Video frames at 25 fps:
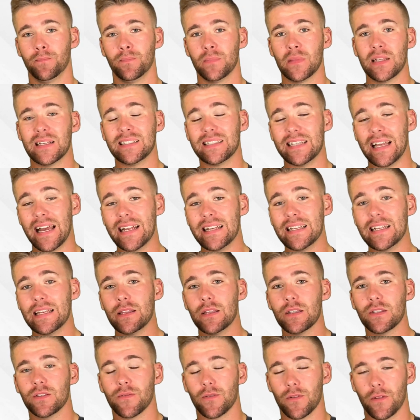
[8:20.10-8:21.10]
See, I did
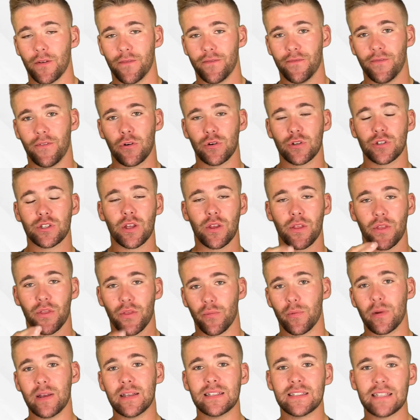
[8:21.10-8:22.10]
this for the first
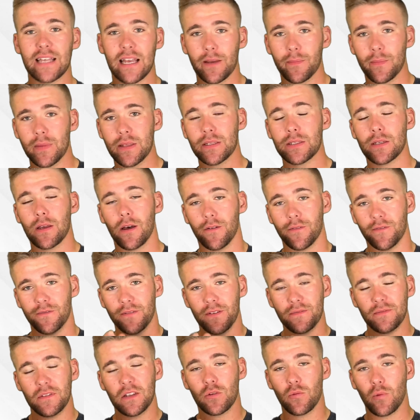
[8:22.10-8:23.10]
3 segments of
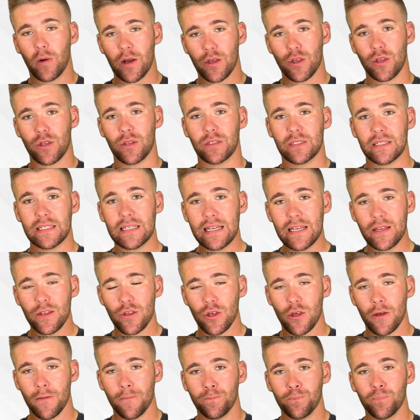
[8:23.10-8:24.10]
50 questions
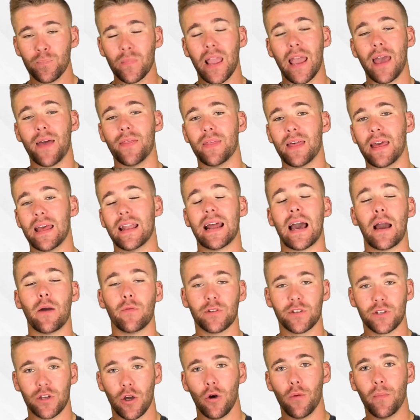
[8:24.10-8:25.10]
each, and then I
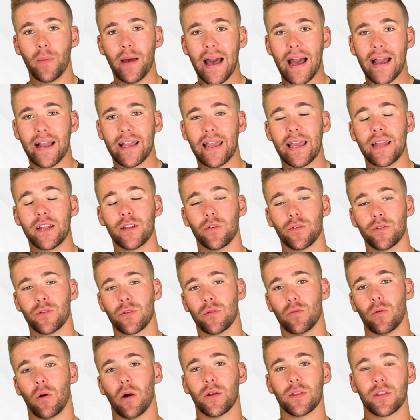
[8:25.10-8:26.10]
would go back and go
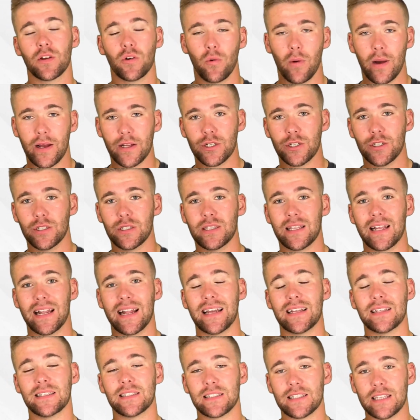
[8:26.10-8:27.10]
through all the questions that I
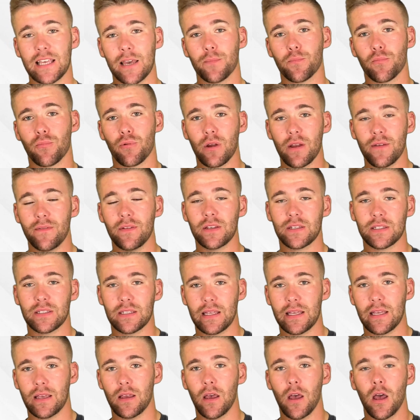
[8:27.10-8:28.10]
had skipped
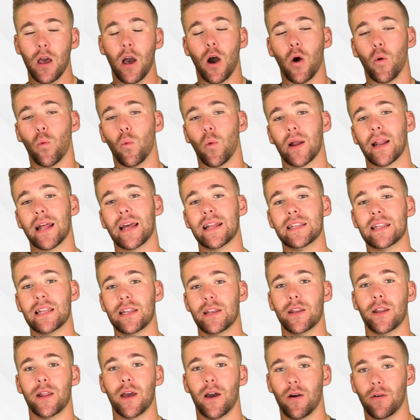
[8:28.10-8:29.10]
previously on what I
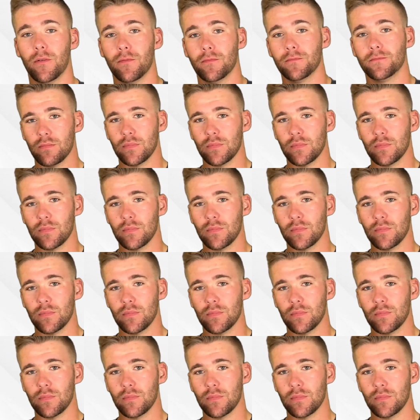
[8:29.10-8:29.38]
didn't know.